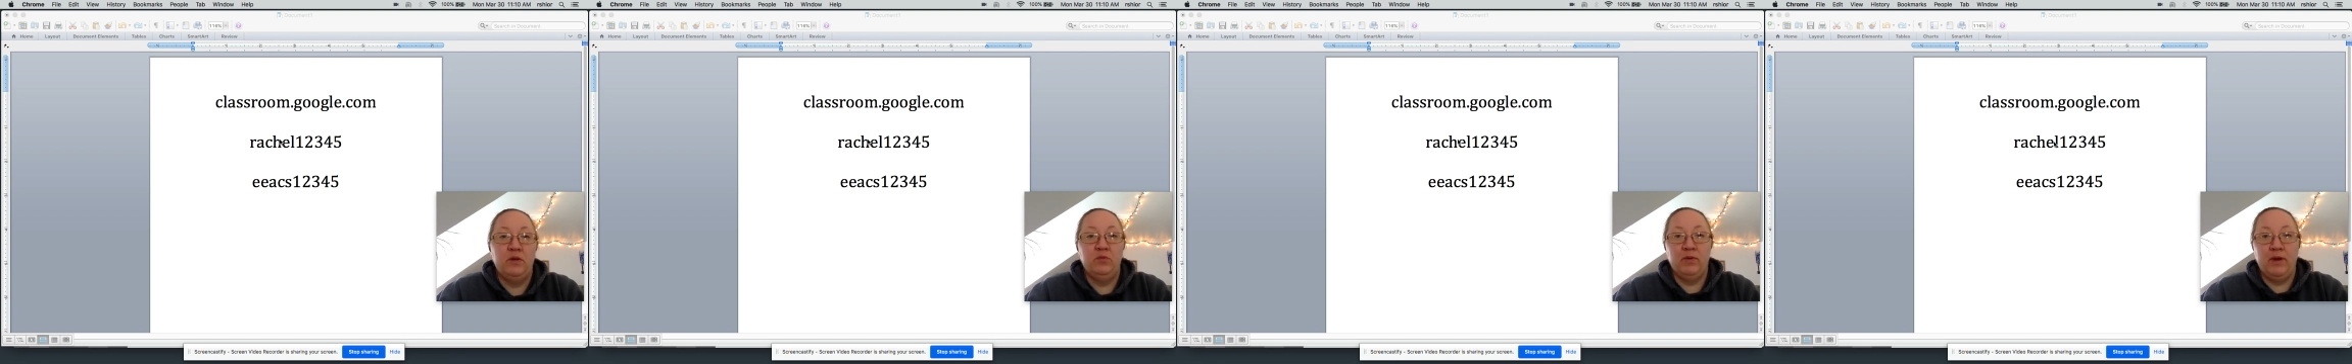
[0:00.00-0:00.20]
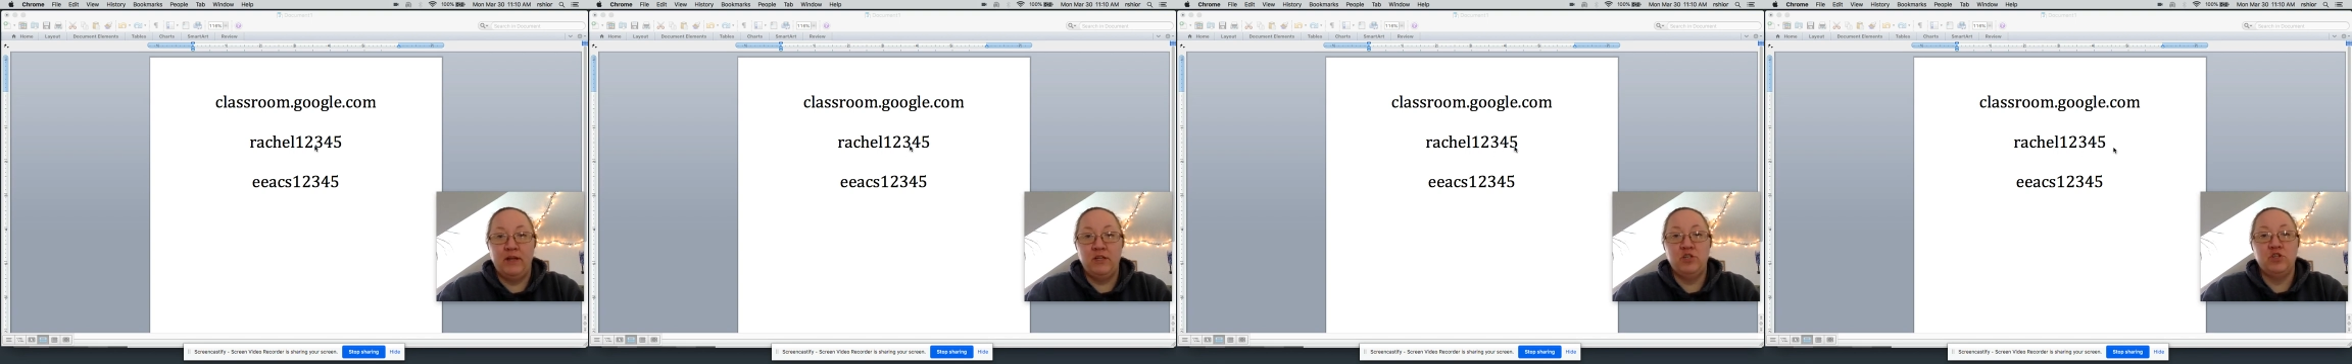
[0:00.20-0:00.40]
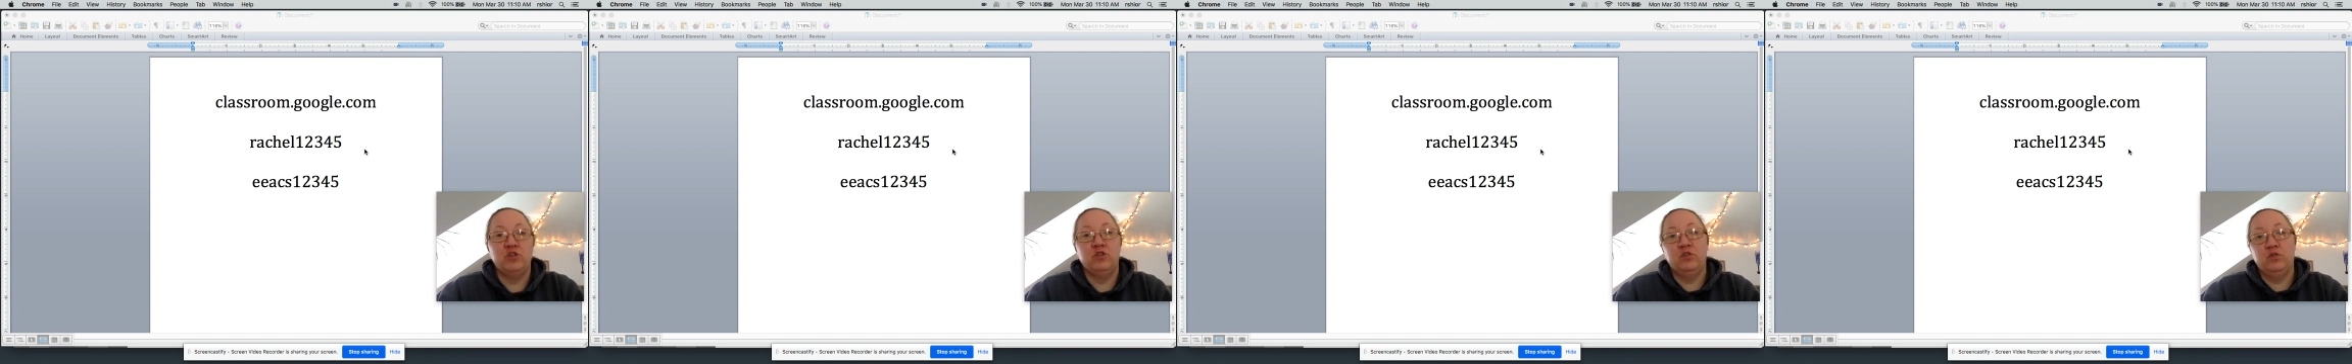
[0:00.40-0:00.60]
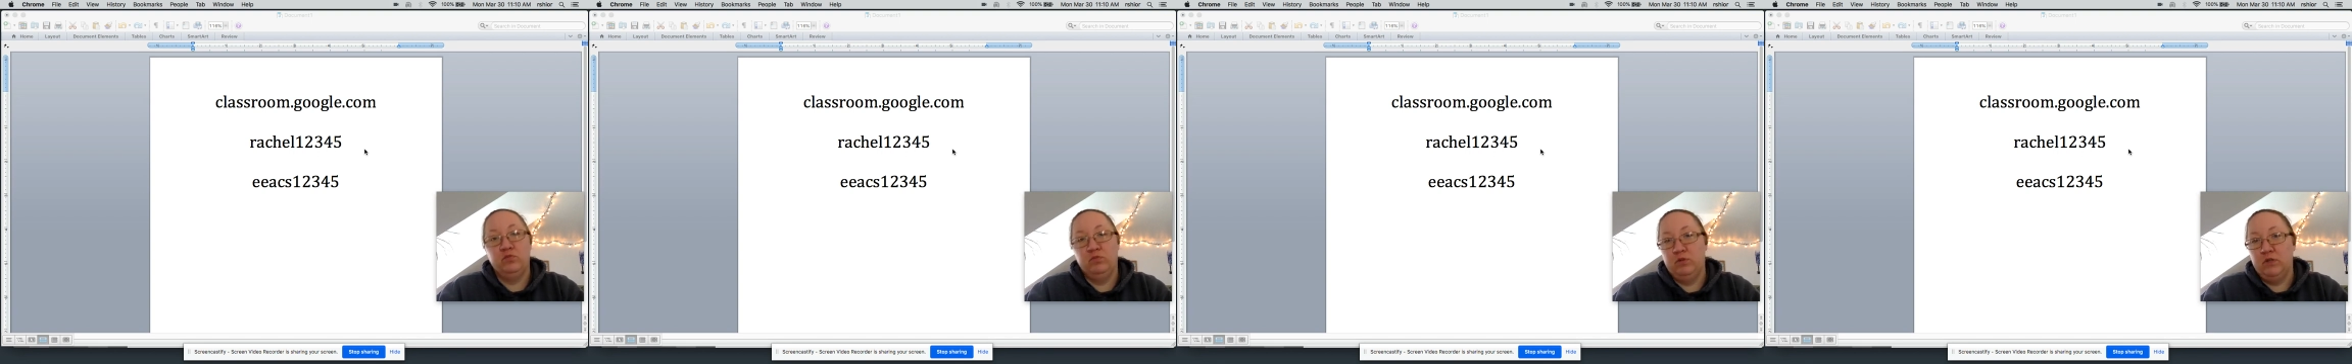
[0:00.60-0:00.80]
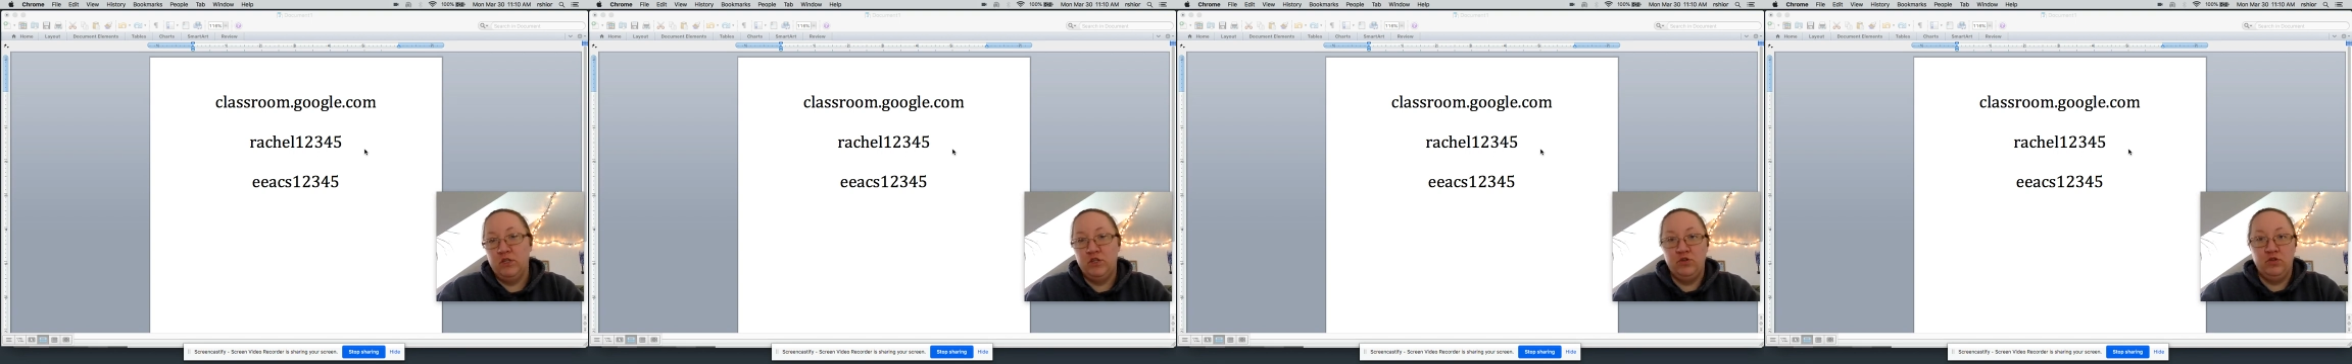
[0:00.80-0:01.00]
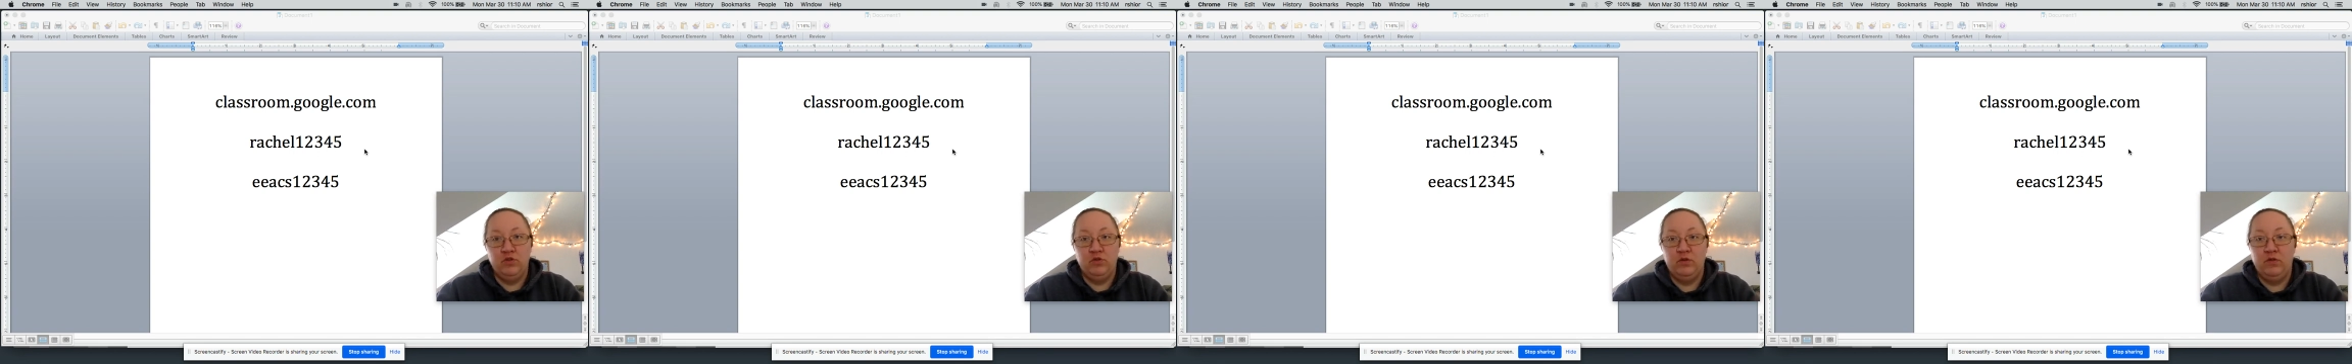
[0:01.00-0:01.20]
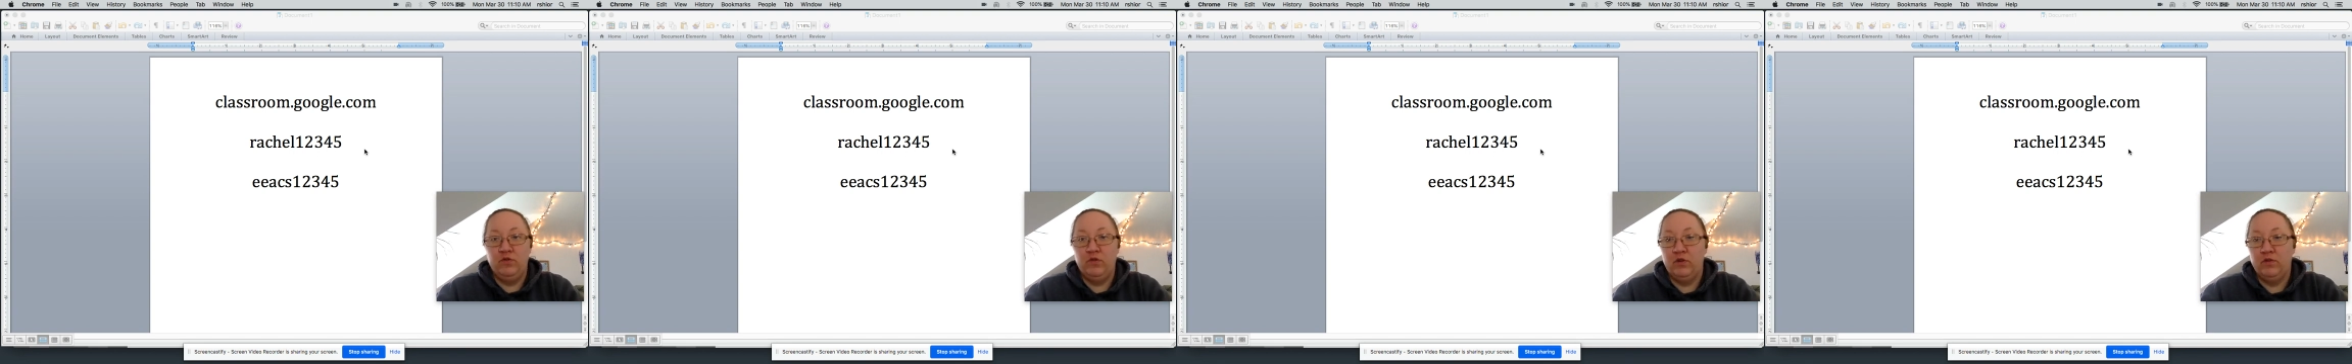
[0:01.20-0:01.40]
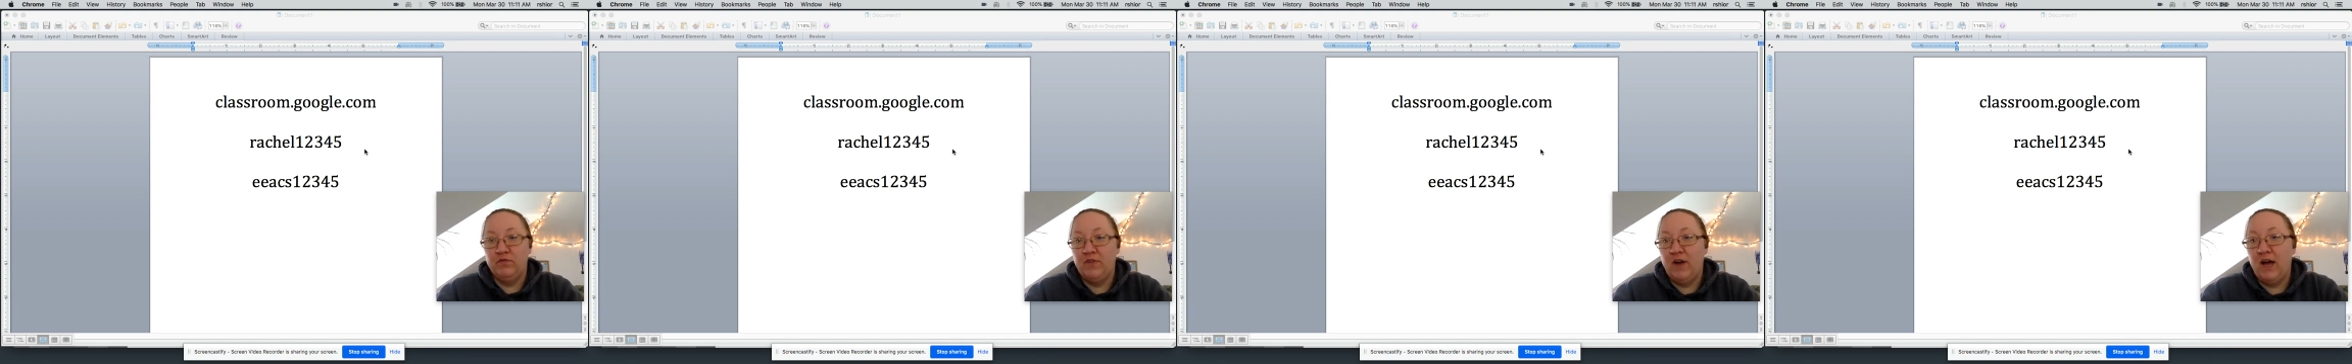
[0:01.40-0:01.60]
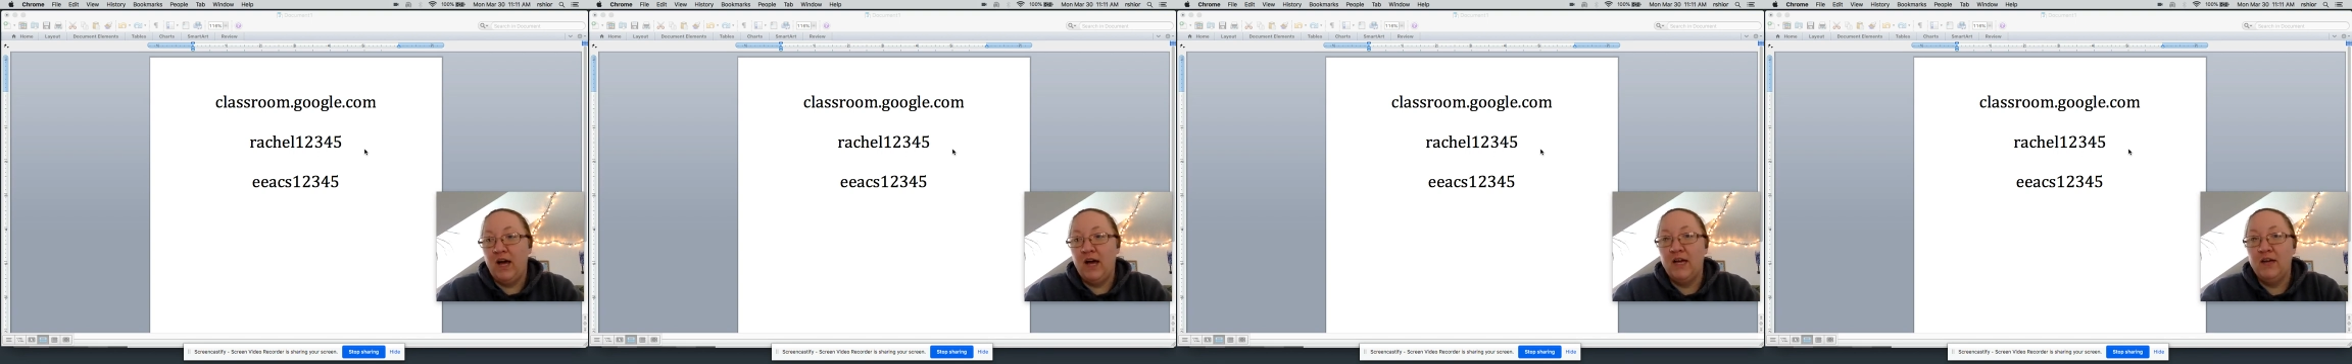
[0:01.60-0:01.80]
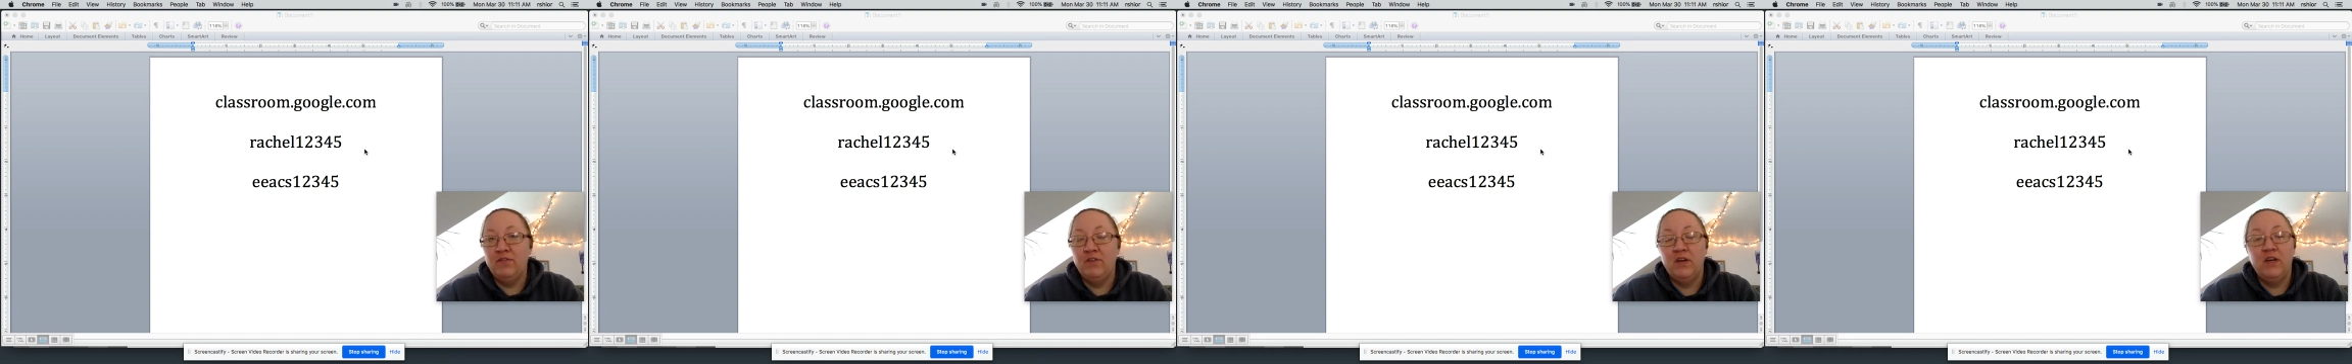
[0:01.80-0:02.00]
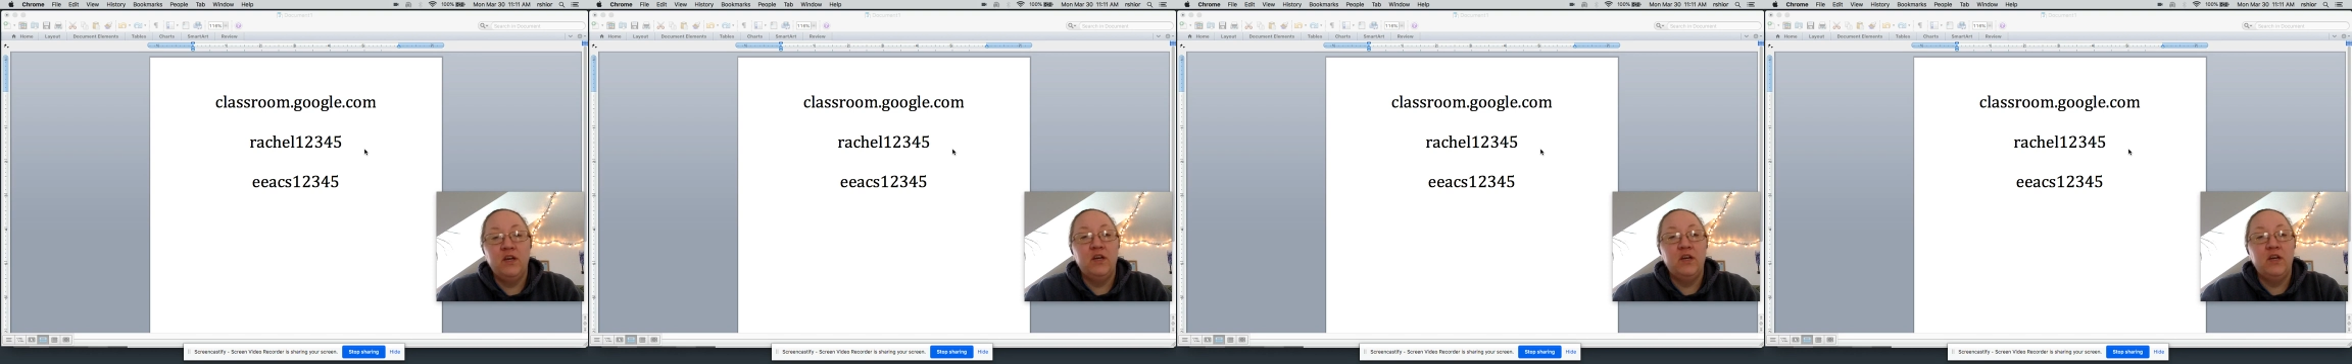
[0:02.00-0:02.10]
Rachel12345.